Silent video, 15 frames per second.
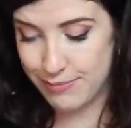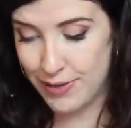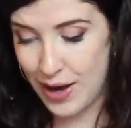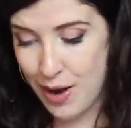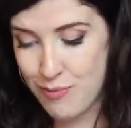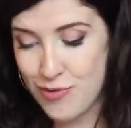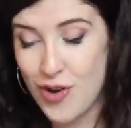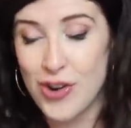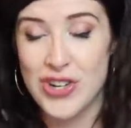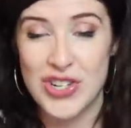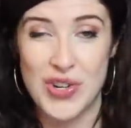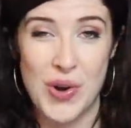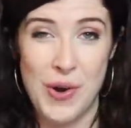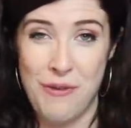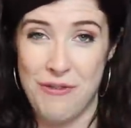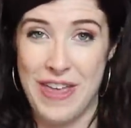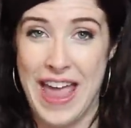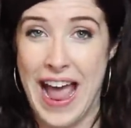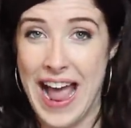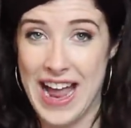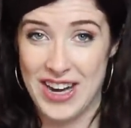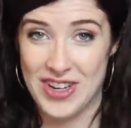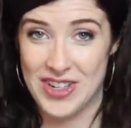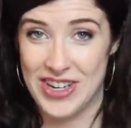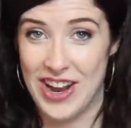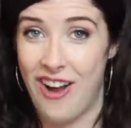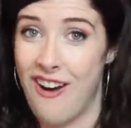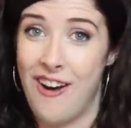but I'm not sure if they actually